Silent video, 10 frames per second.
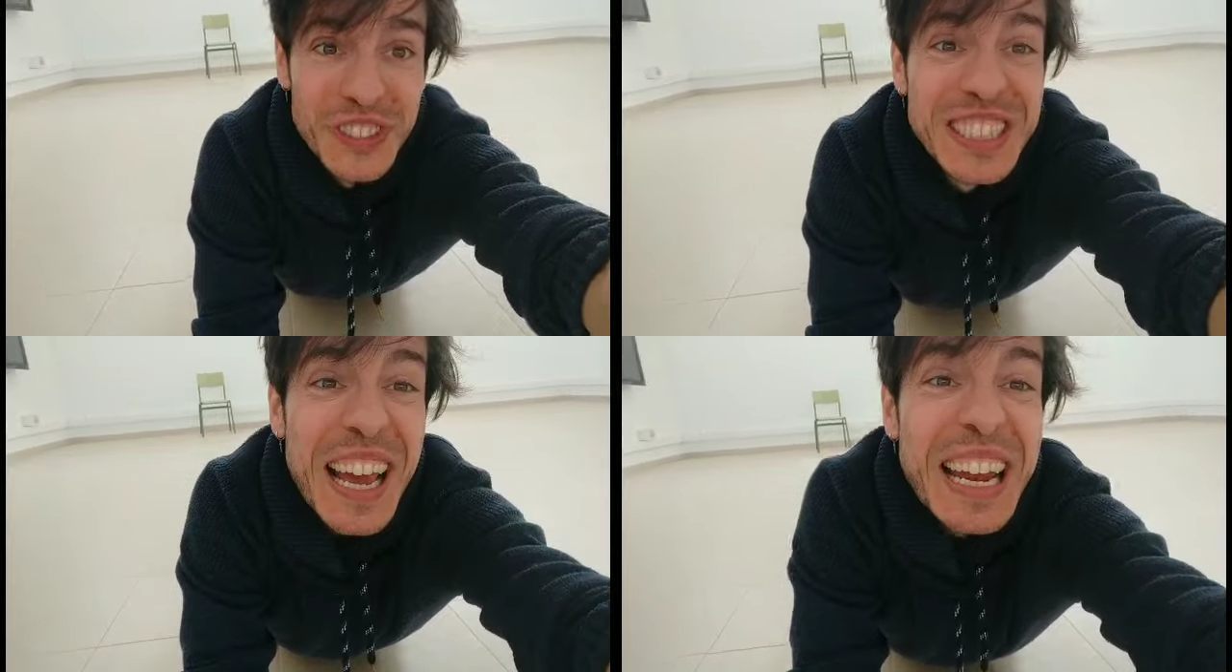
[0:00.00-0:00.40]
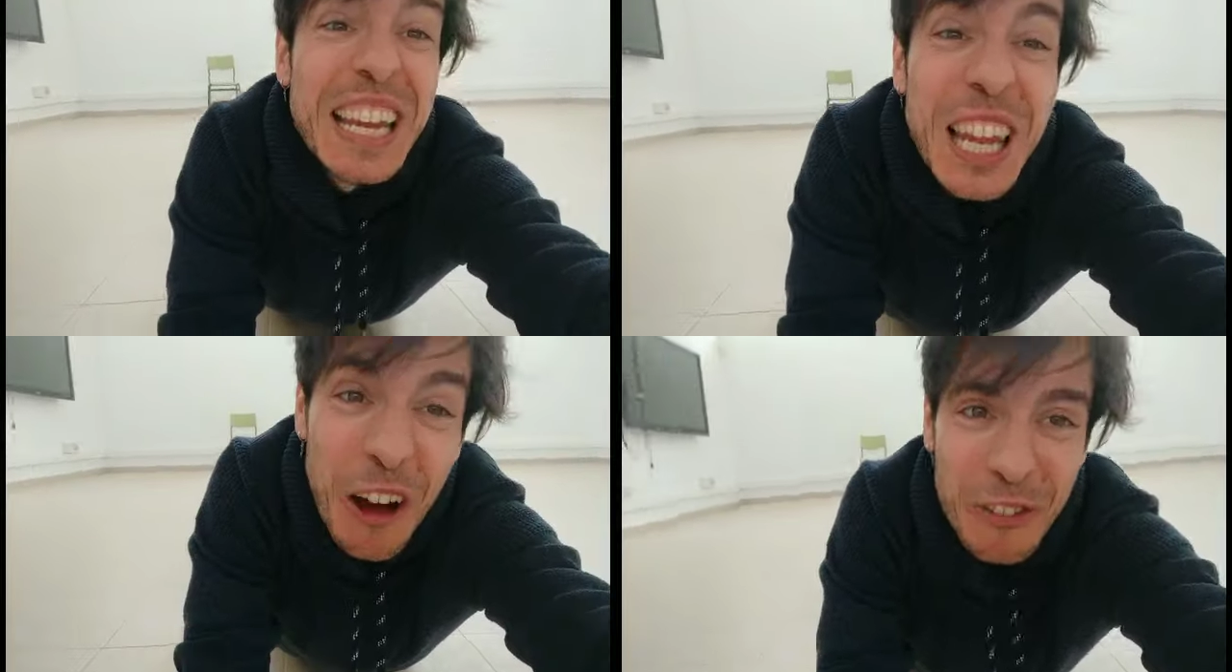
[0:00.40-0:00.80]
They
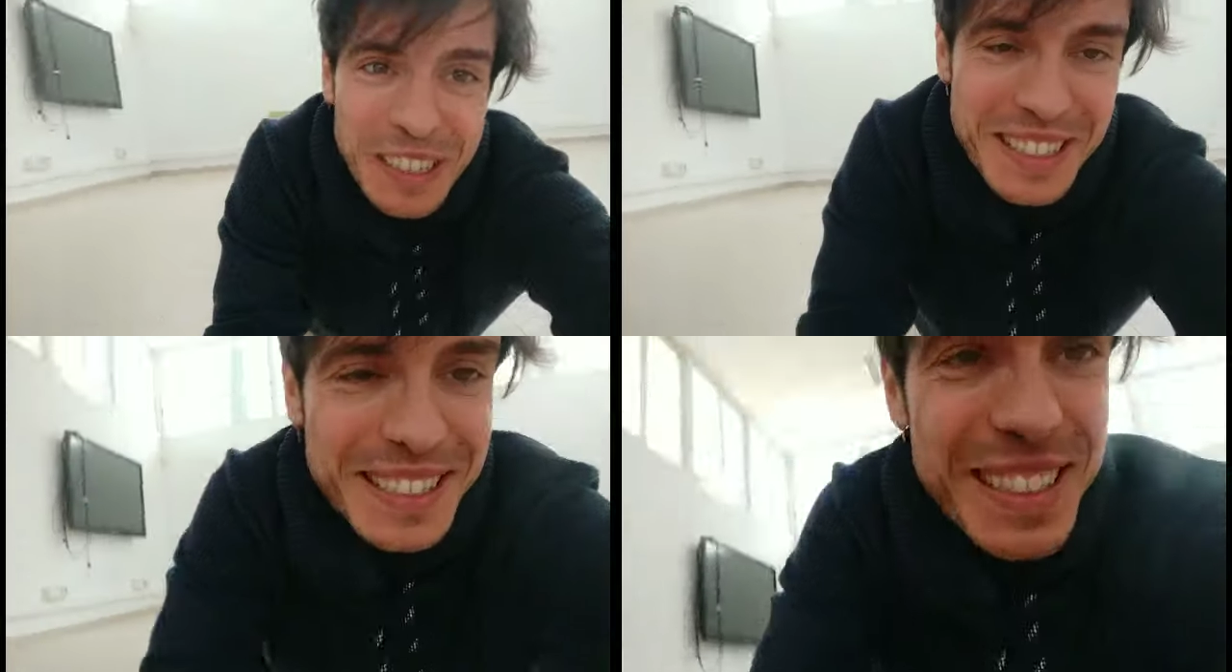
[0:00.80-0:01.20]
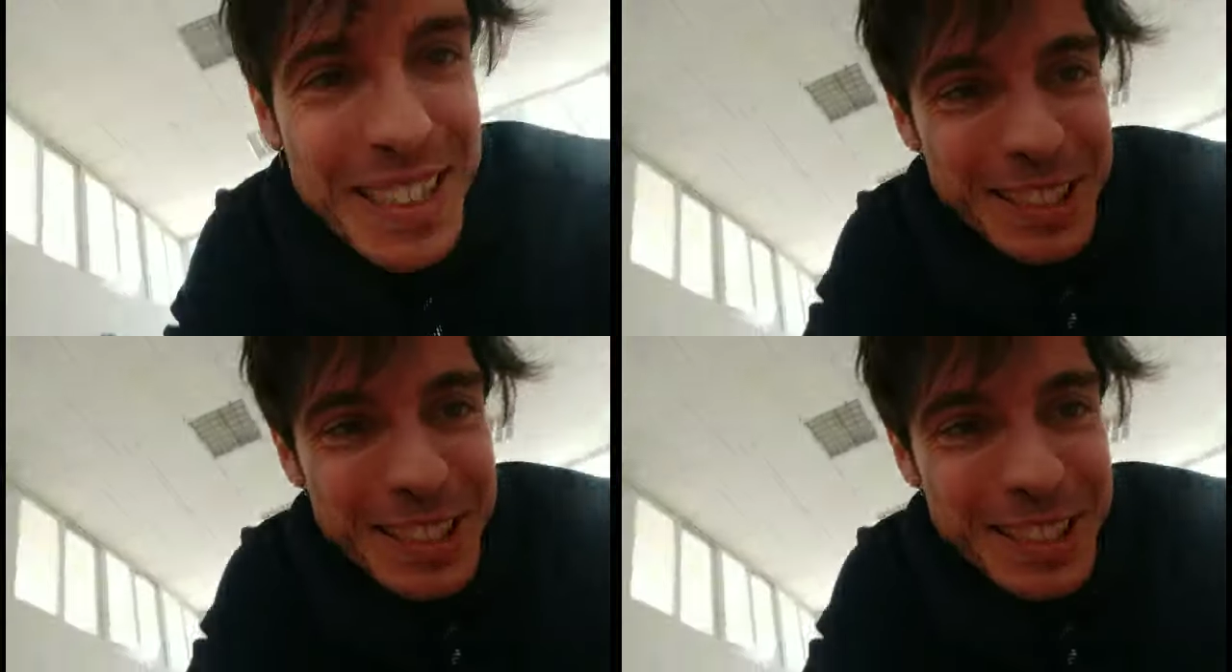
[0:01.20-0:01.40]
love it.